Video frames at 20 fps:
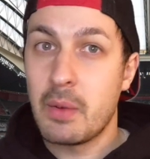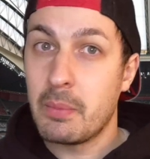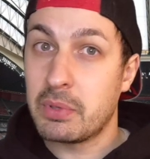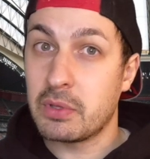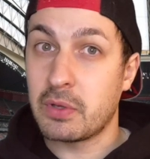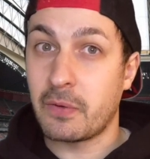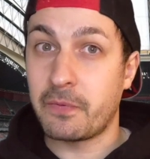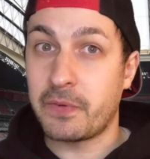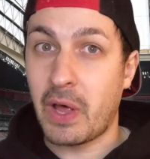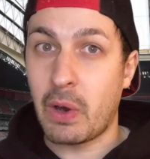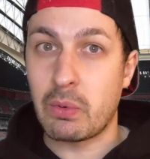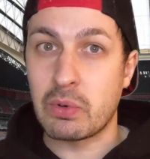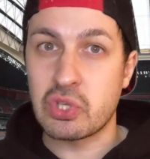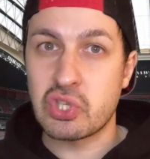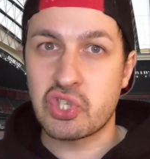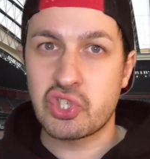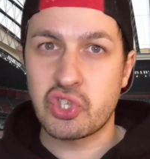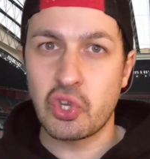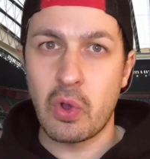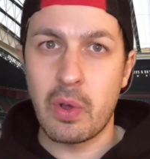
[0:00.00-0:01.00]
But the flour is
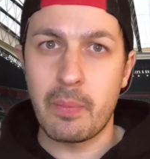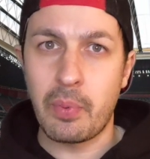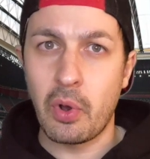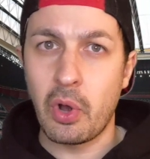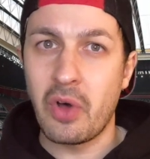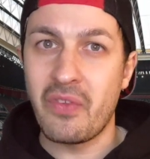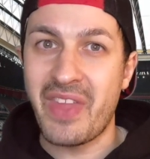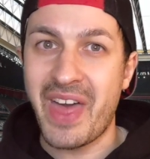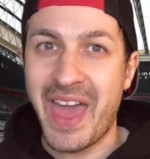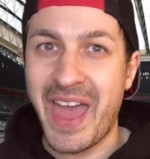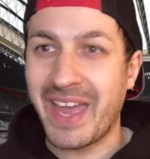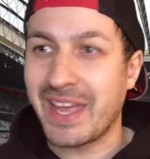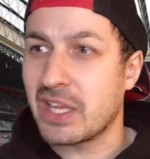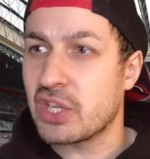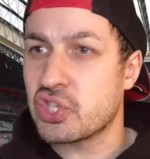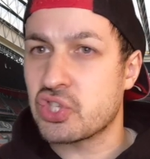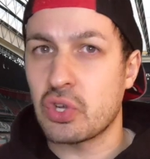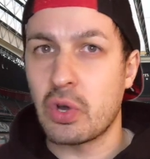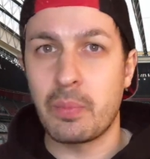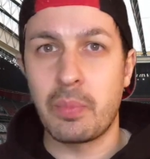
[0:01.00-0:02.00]
so important. The egg
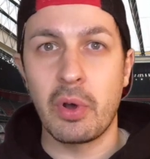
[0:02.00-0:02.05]
is so